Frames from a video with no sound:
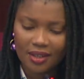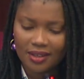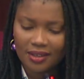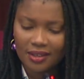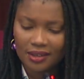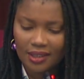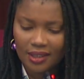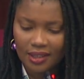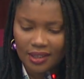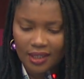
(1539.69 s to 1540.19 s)

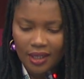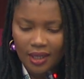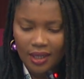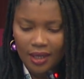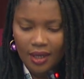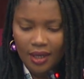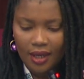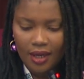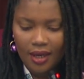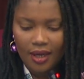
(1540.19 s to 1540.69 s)
any
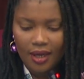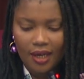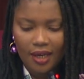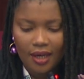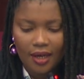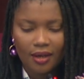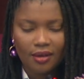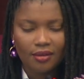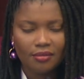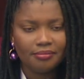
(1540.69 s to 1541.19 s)

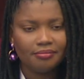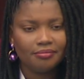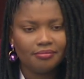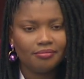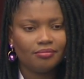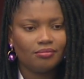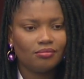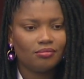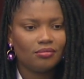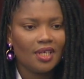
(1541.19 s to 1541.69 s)

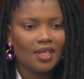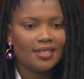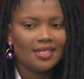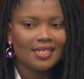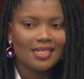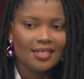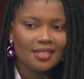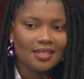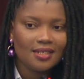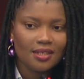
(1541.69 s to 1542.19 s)

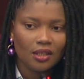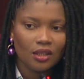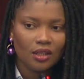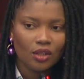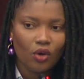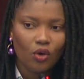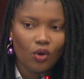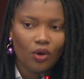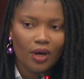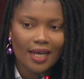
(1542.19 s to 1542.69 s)
existing
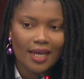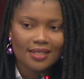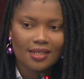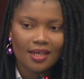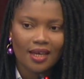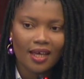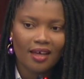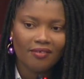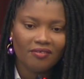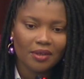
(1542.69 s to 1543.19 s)
or has
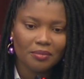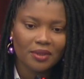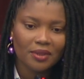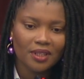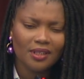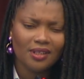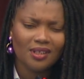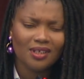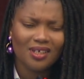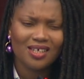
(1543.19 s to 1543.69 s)
there ever been
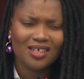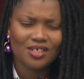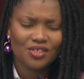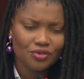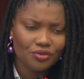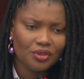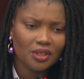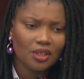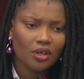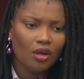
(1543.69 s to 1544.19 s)
any
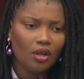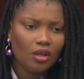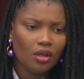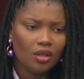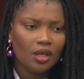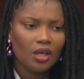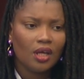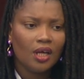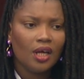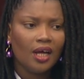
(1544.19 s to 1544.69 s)

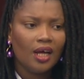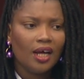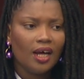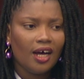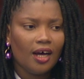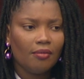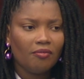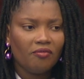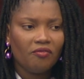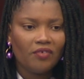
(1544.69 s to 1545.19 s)
historical
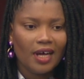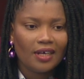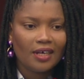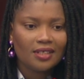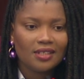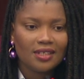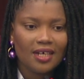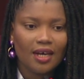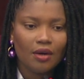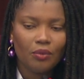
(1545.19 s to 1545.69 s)

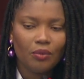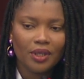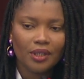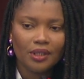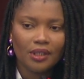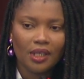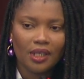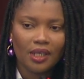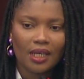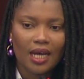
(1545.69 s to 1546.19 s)
factor
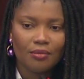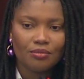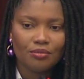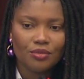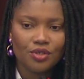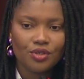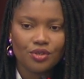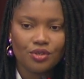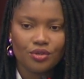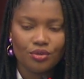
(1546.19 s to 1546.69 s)
when it
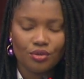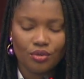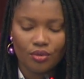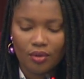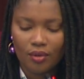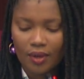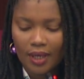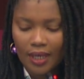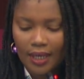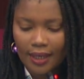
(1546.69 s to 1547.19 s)
comes
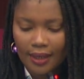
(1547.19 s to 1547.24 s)
to